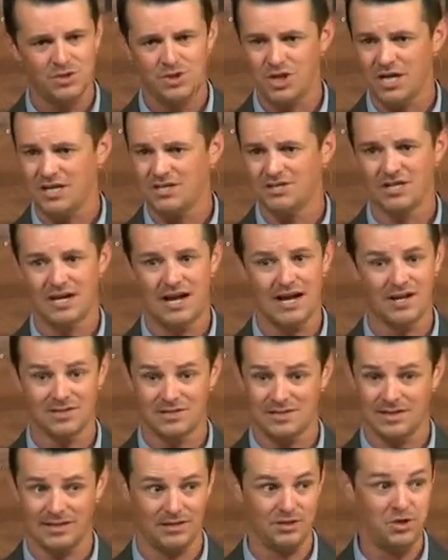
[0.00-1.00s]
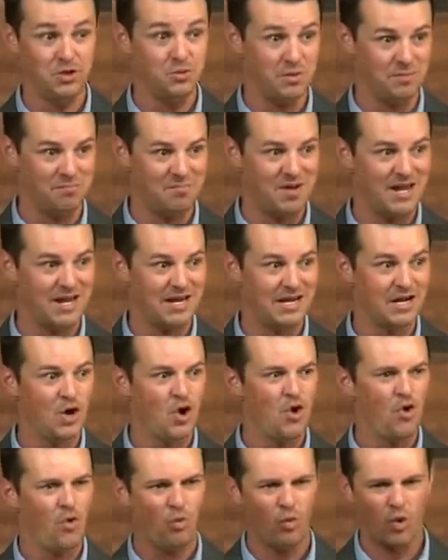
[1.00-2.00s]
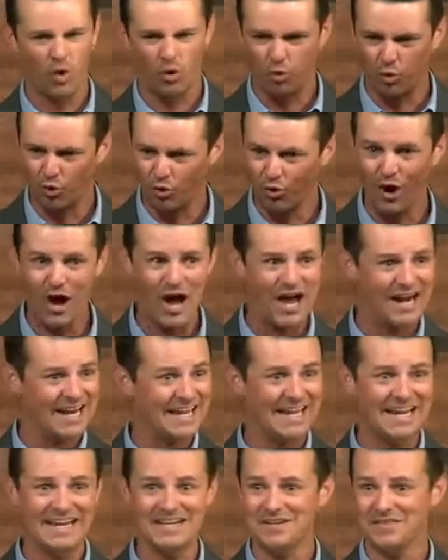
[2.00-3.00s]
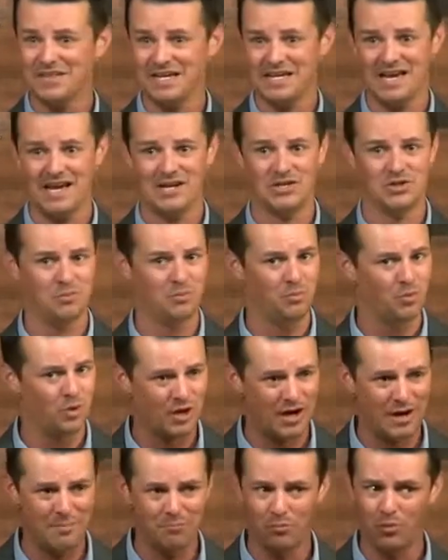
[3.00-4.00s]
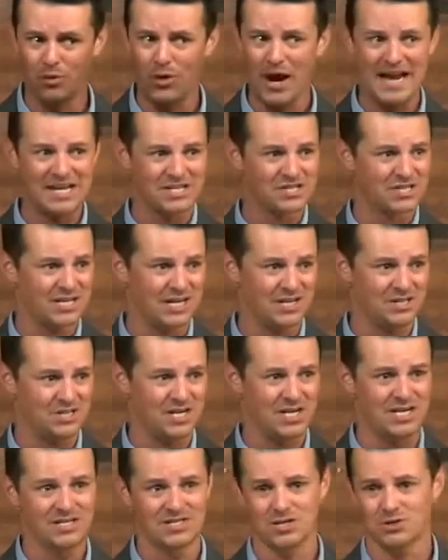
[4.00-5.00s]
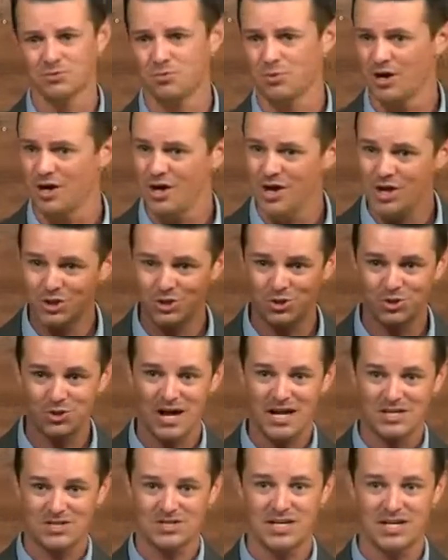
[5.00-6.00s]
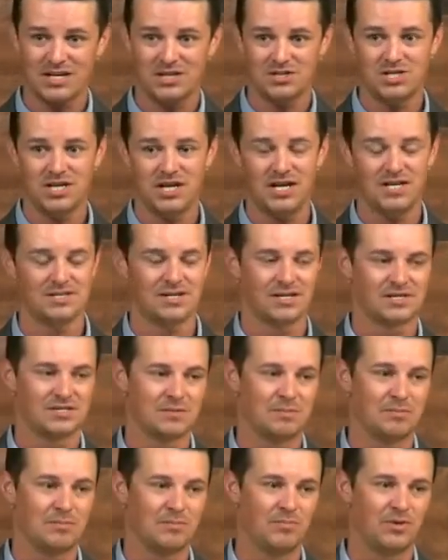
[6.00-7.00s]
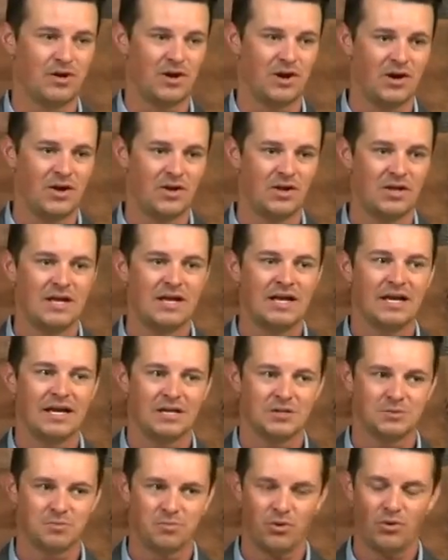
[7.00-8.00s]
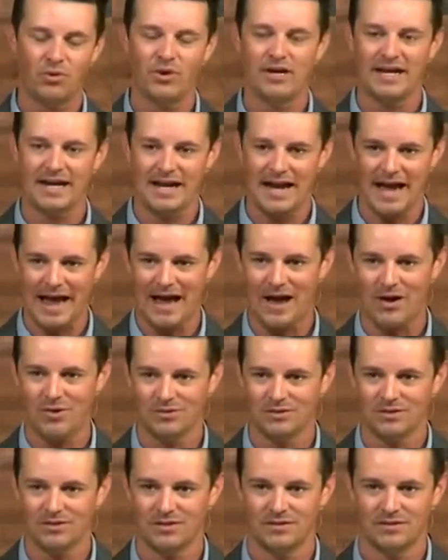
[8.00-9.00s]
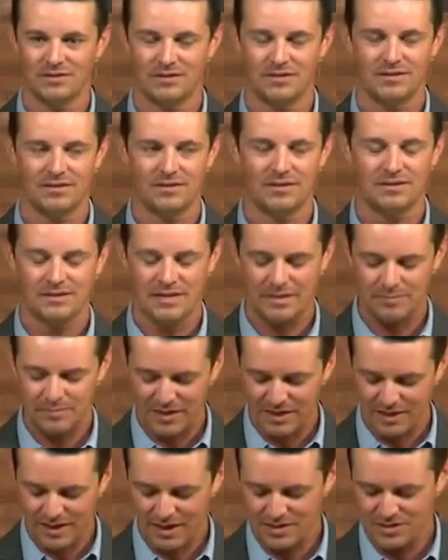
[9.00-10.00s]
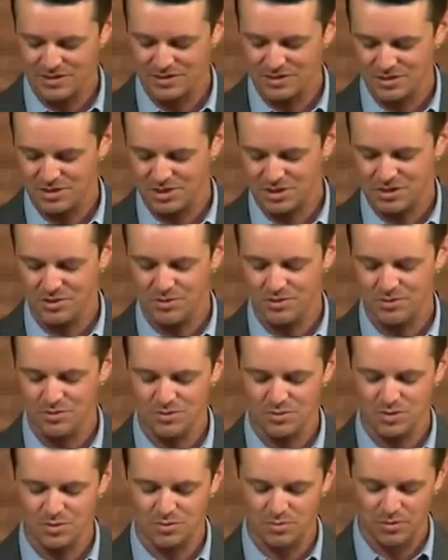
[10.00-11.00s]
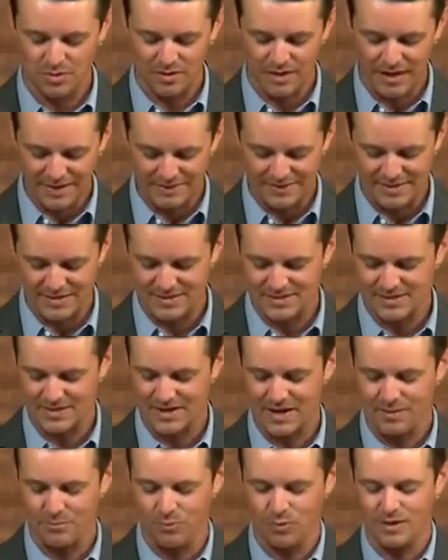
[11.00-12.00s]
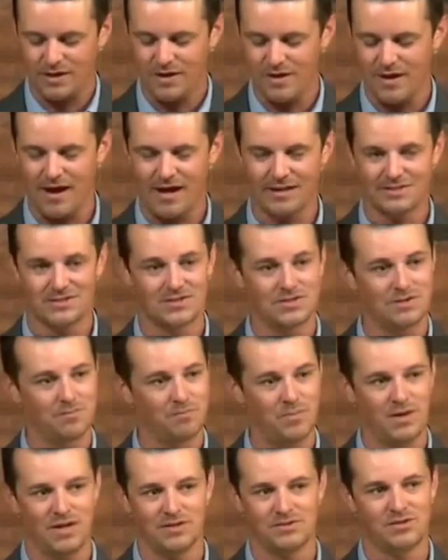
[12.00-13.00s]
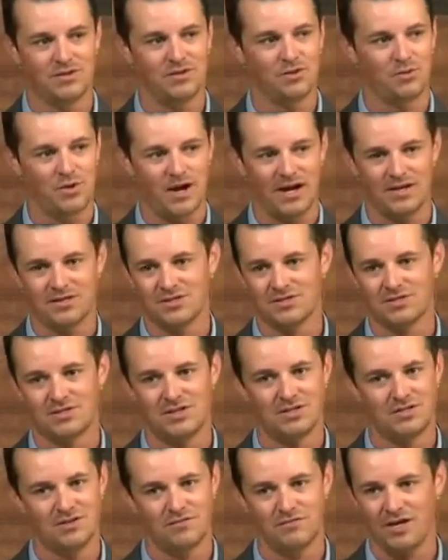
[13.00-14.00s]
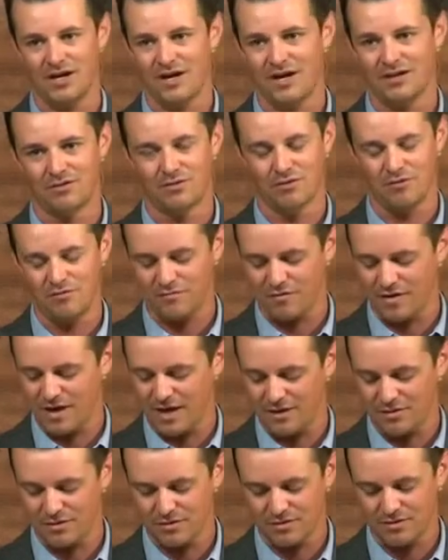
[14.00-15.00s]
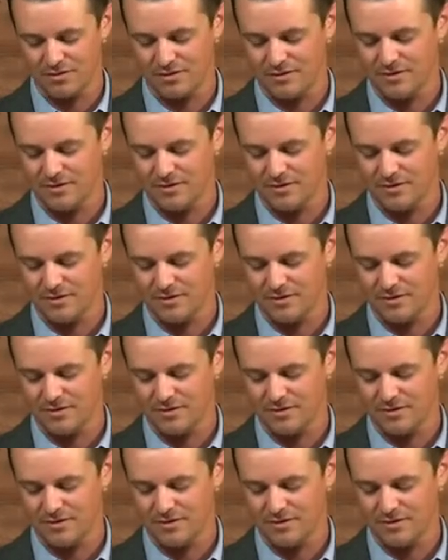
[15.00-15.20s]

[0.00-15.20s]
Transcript: Gentiles like you and me were running into the kingdom, we're embracing Jesus, we're trusting Jesus. And Paul is pointing out that because the Jews at this time would not submit to the righteousness of God through faith,